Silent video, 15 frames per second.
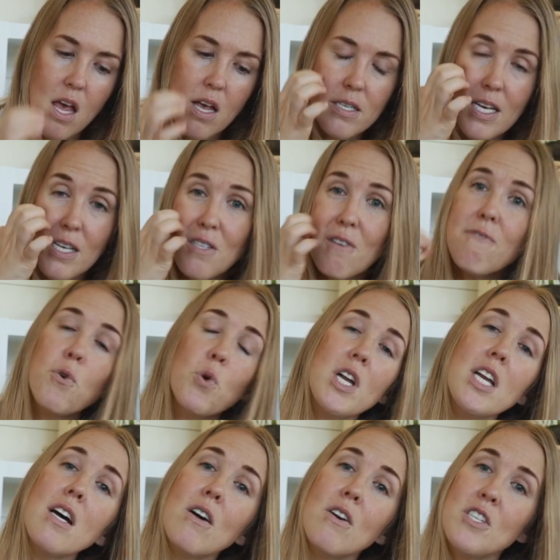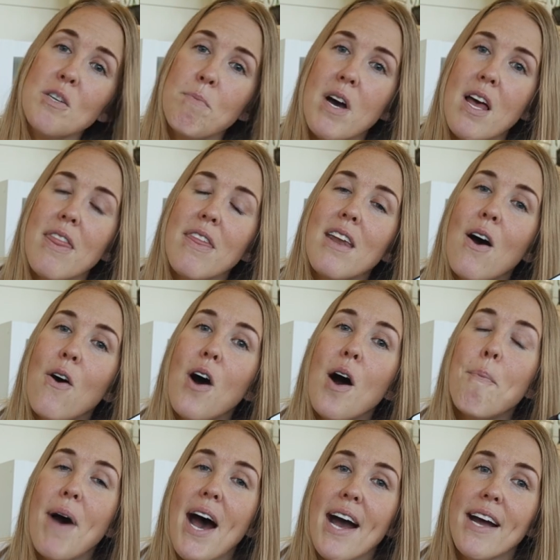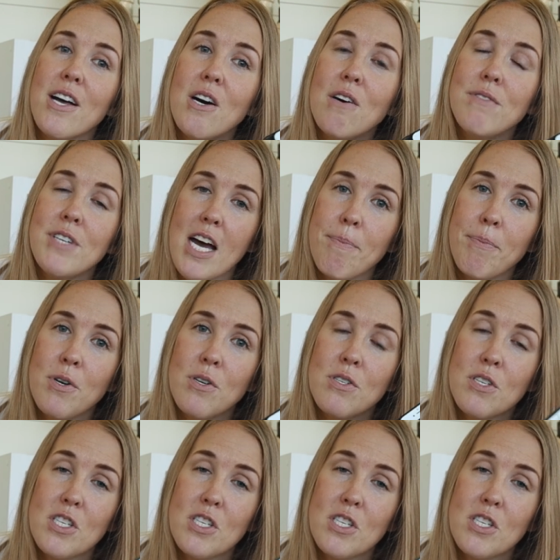So that's $40 a month. Now, a pack of diapers,